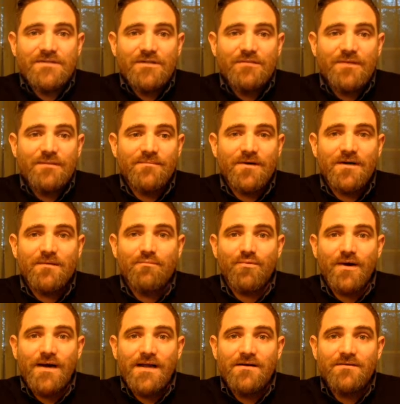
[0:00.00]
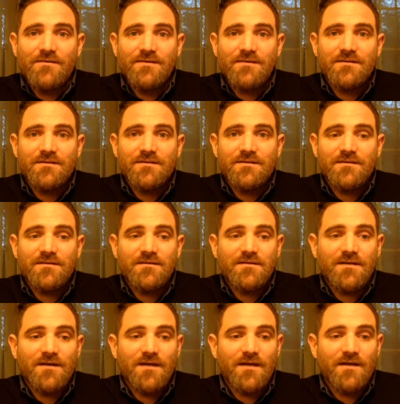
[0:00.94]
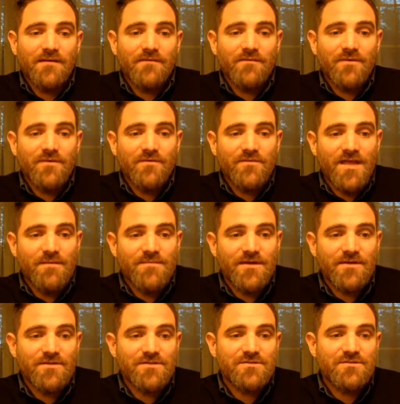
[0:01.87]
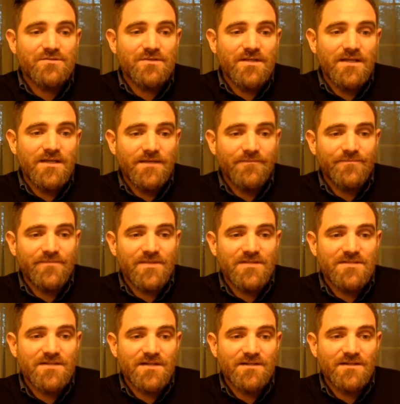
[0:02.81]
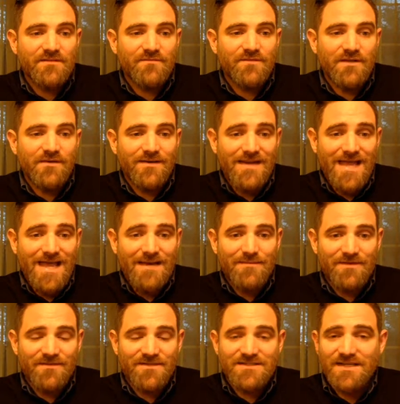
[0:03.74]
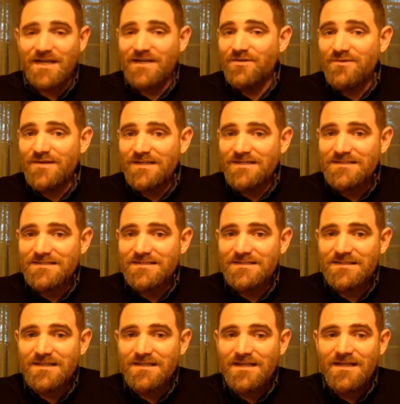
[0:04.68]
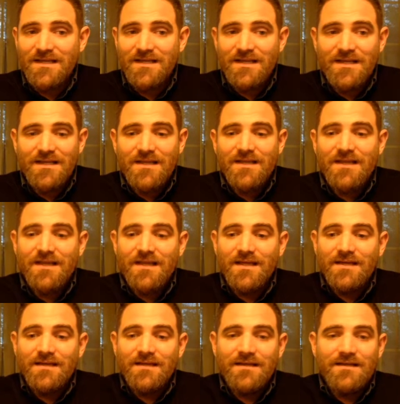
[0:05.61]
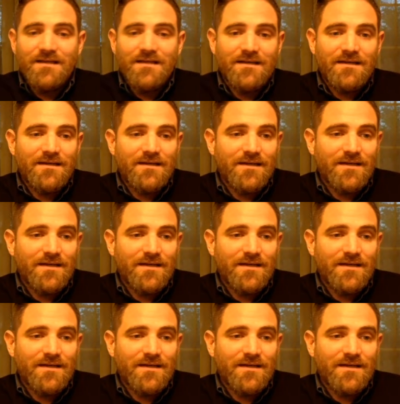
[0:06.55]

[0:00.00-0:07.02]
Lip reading: by Mark Brown of Game Maker's Toolkit. He's got this video, Anatomy of a Side Quest. And in it,